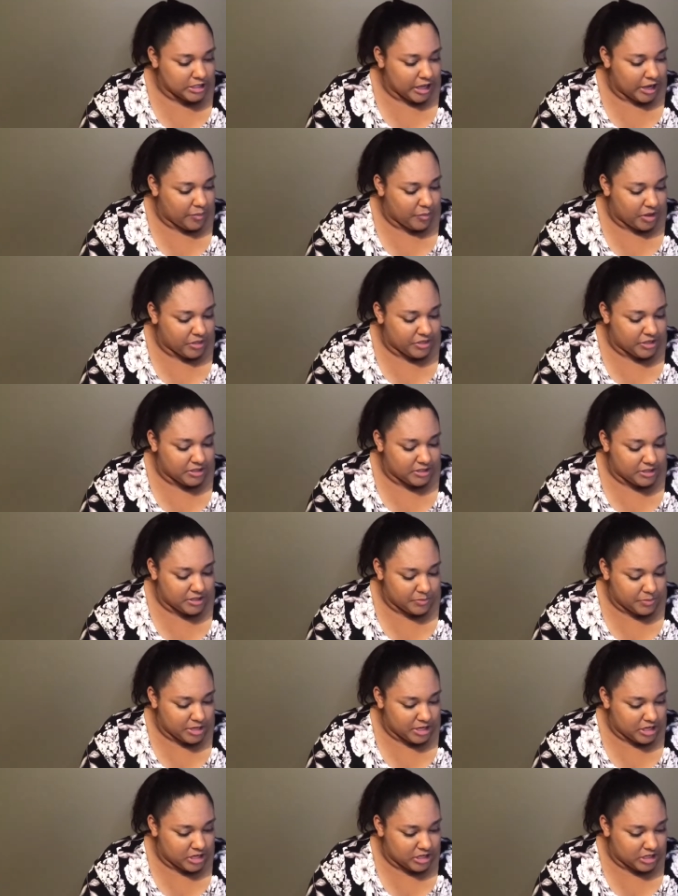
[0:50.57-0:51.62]
I want this to
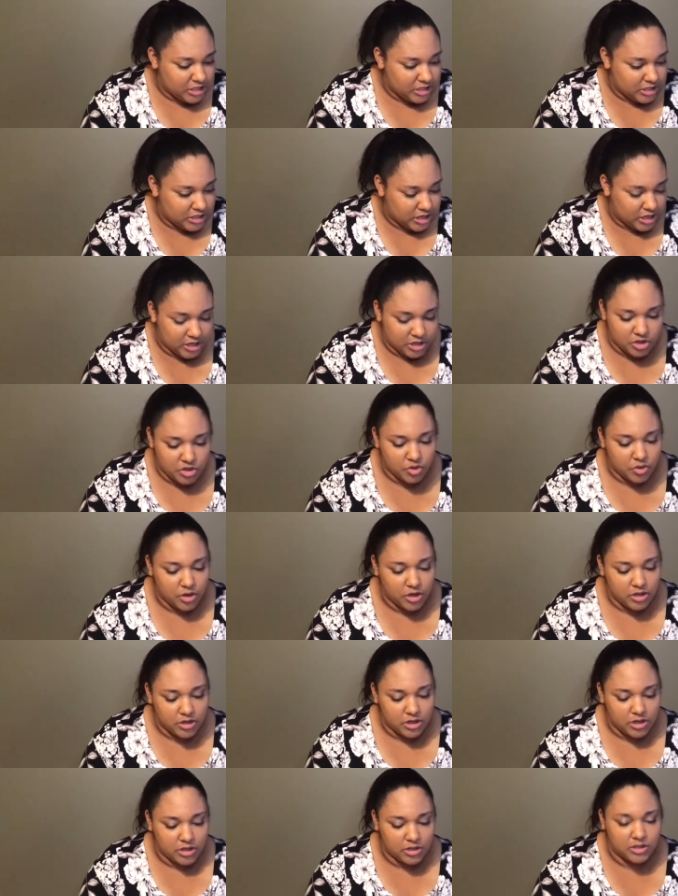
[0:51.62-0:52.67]
be just a
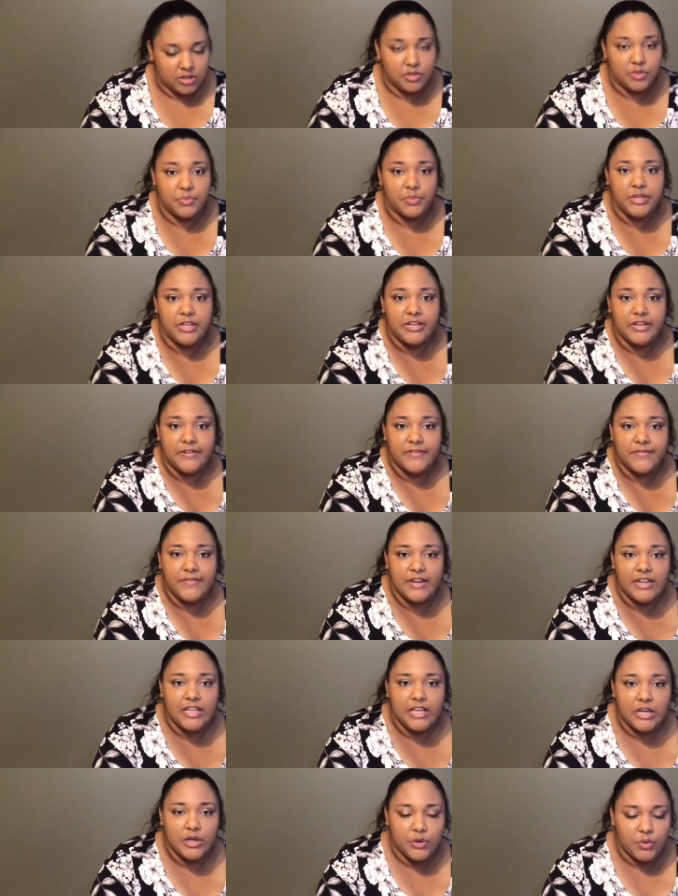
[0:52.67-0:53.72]
short and sweet
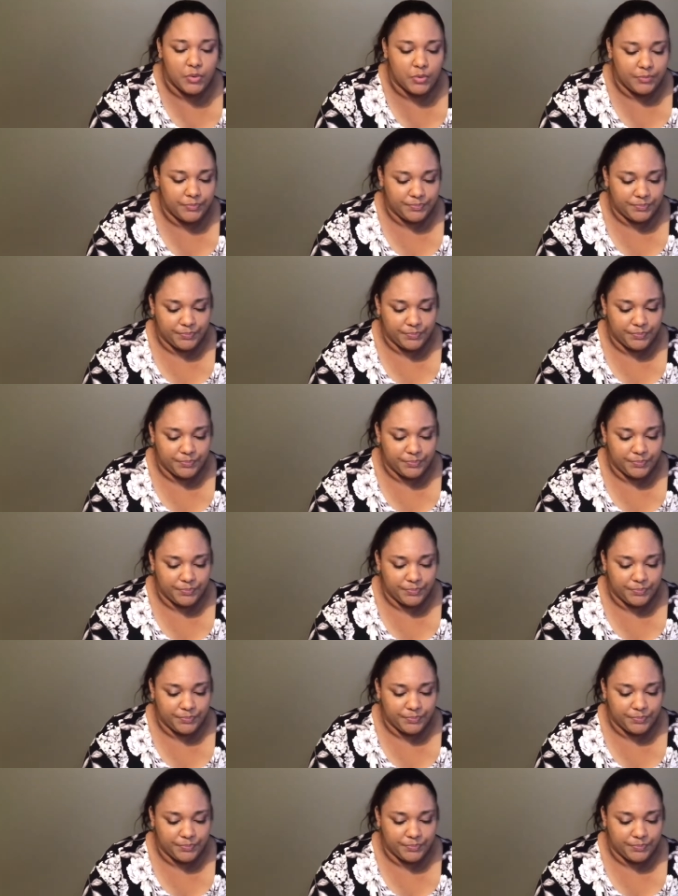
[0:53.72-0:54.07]
video.